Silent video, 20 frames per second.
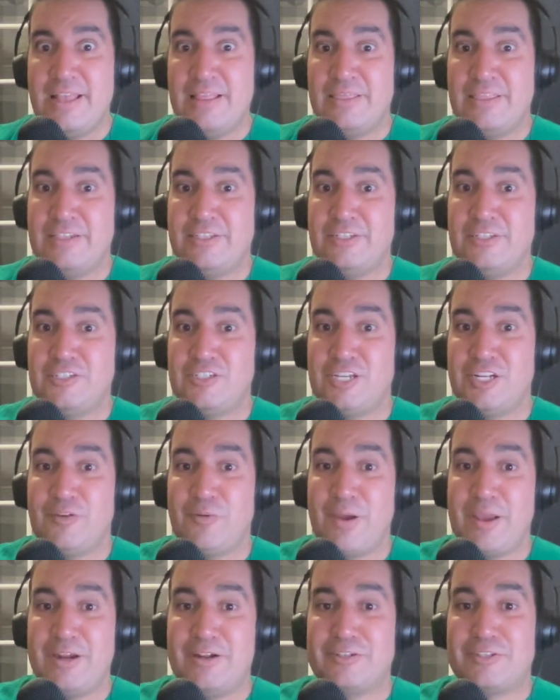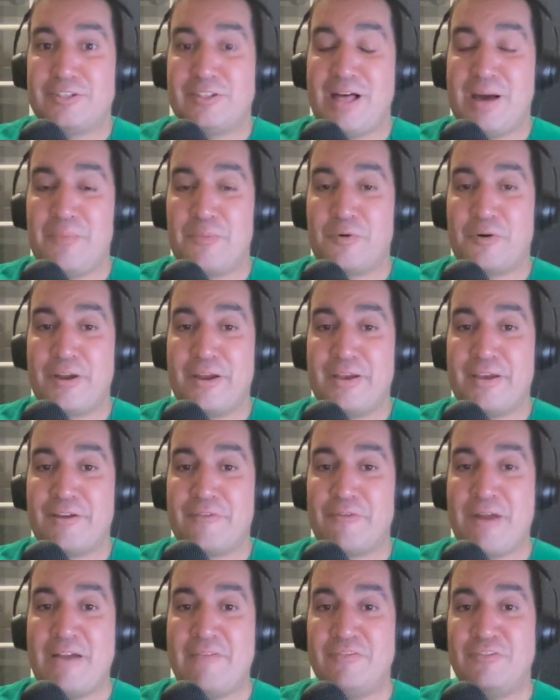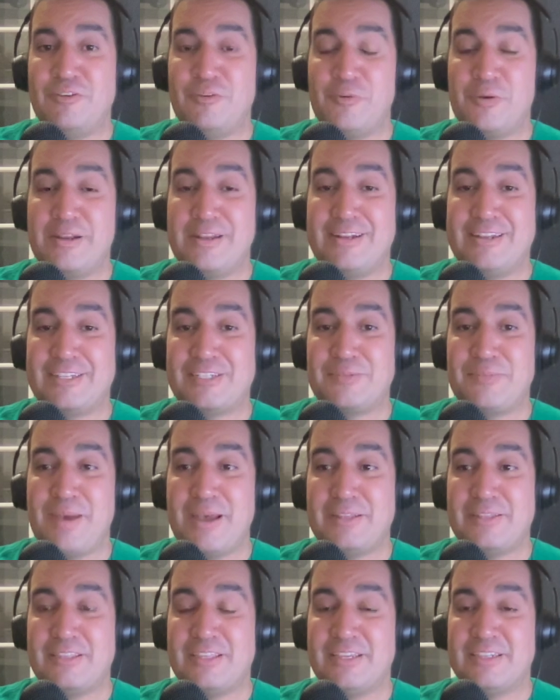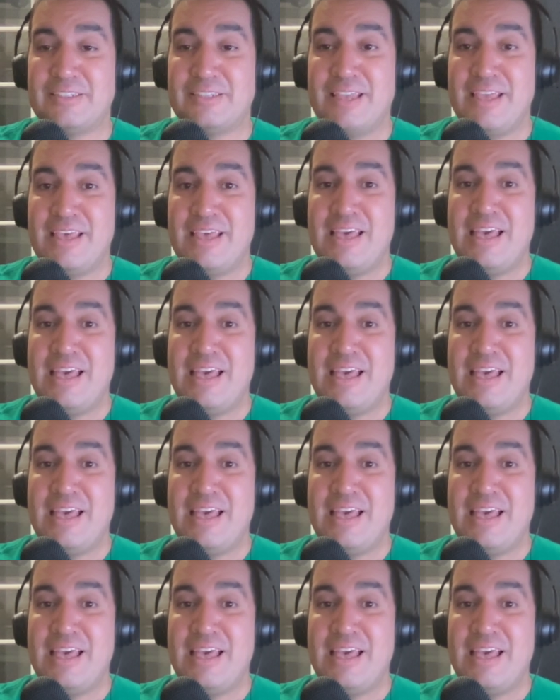this has generated us a lot more revenue. We didn't expect this.